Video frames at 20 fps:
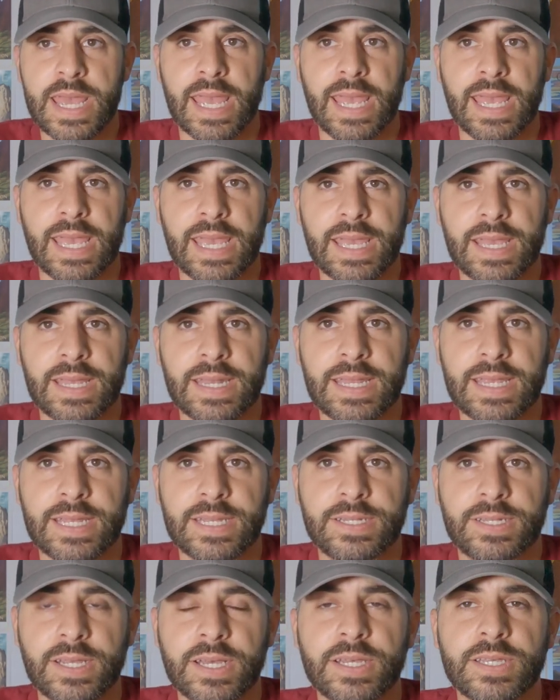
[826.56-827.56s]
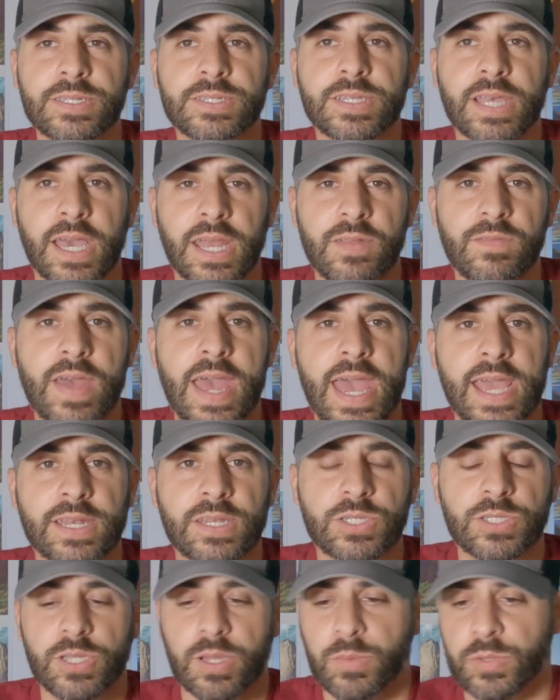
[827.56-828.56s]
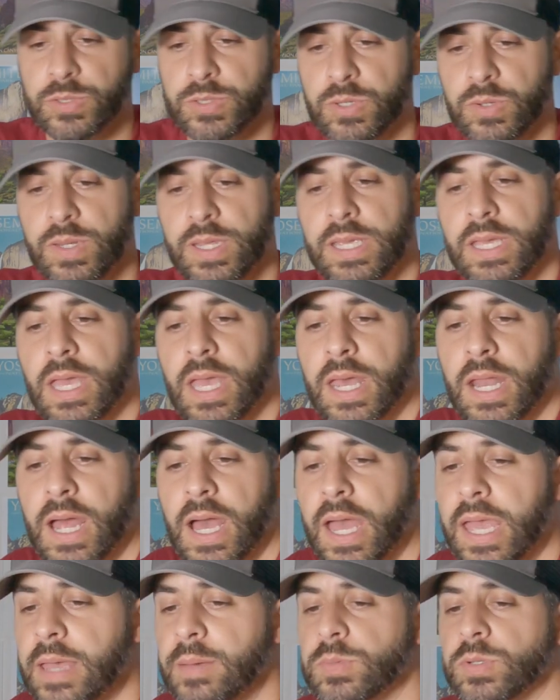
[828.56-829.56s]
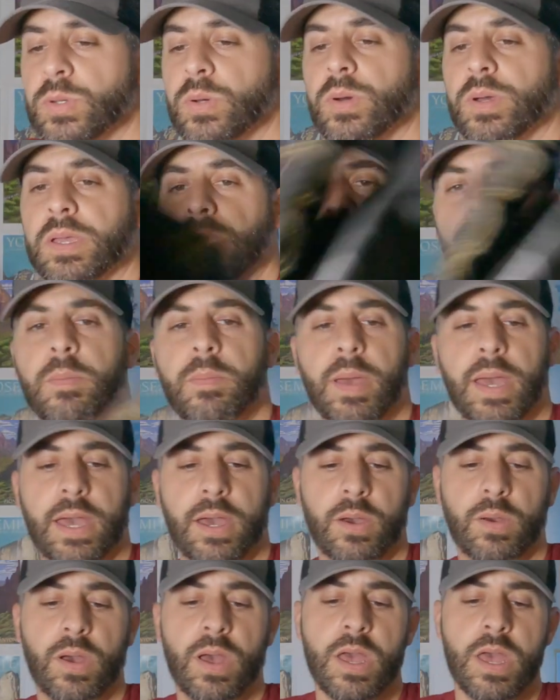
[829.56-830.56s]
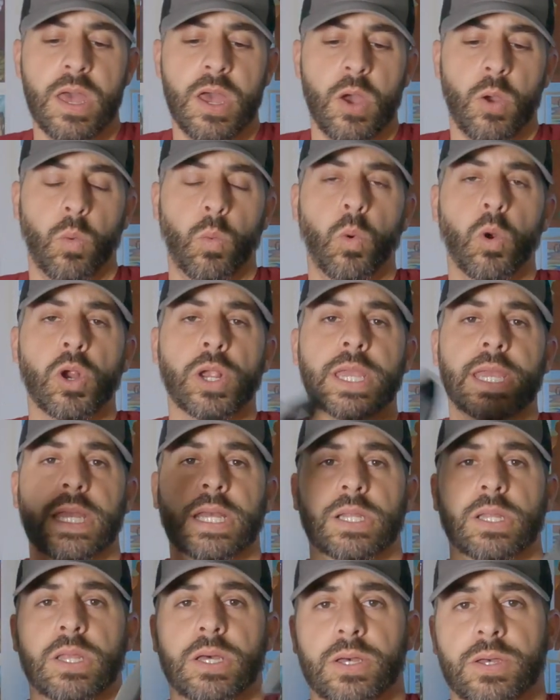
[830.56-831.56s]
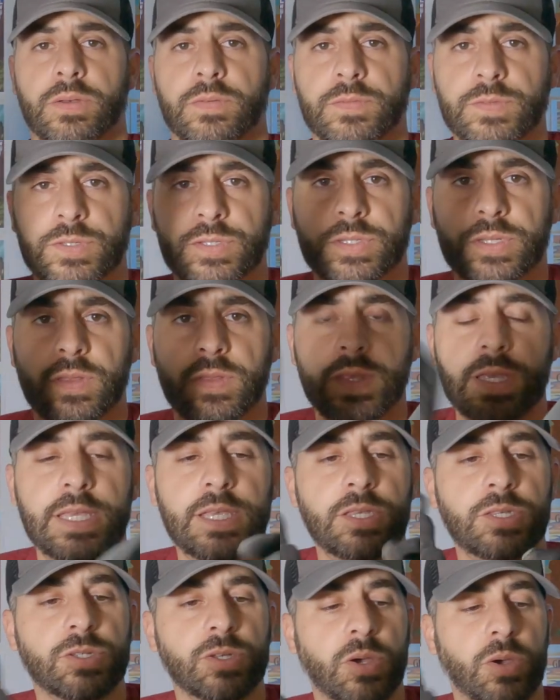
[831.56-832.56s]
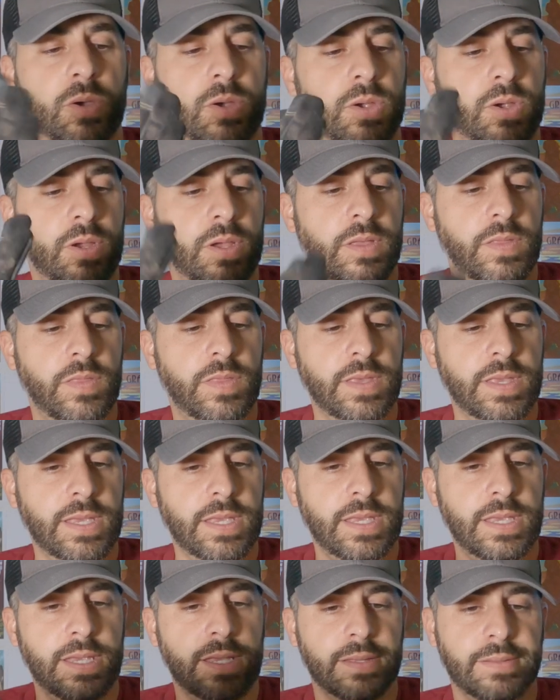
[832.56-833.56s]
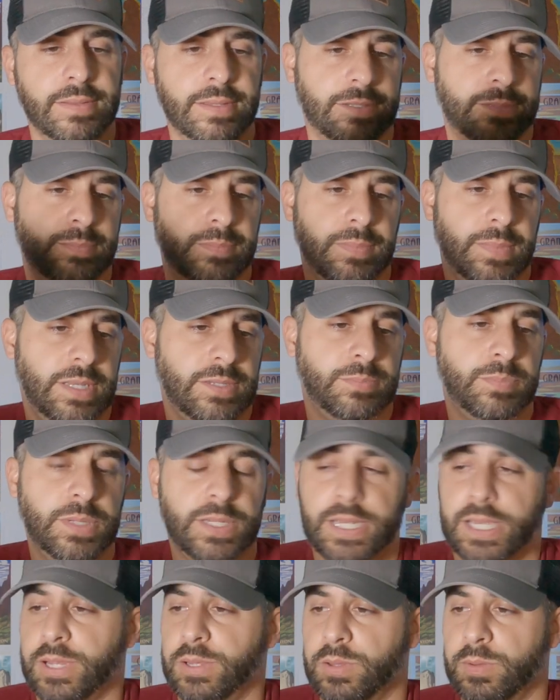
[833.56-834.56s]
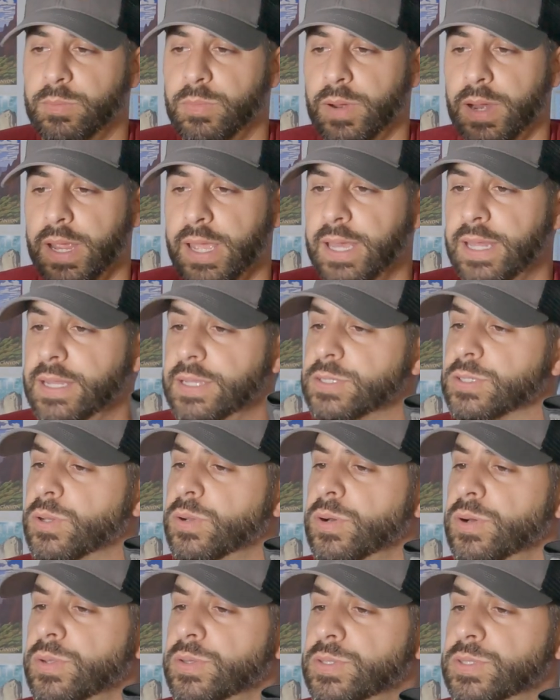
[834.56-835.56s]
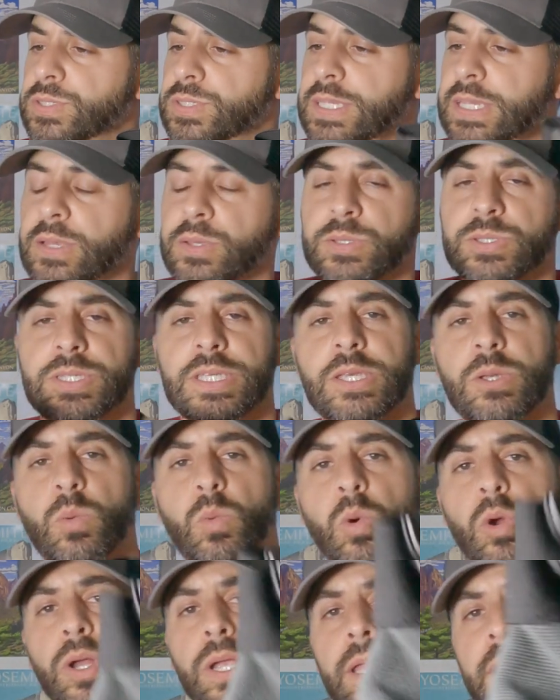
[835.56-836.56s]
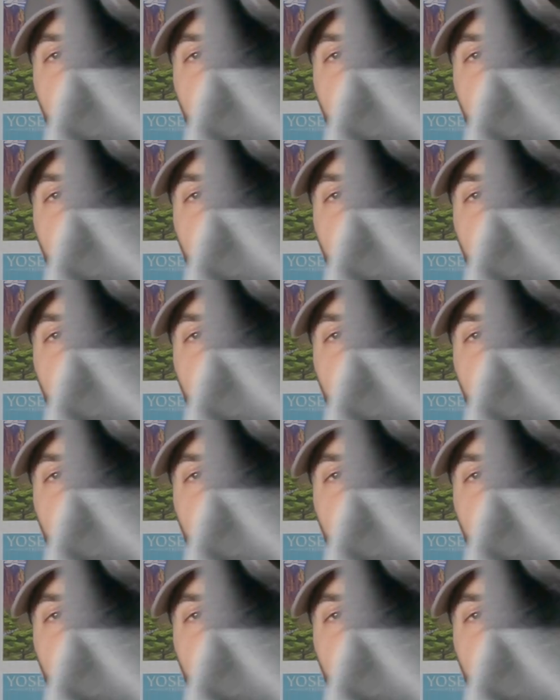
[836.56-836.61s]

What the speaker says: and it does kind of act as double duty, and I am talking about working gloves. These are and this particular brand is called CLC Work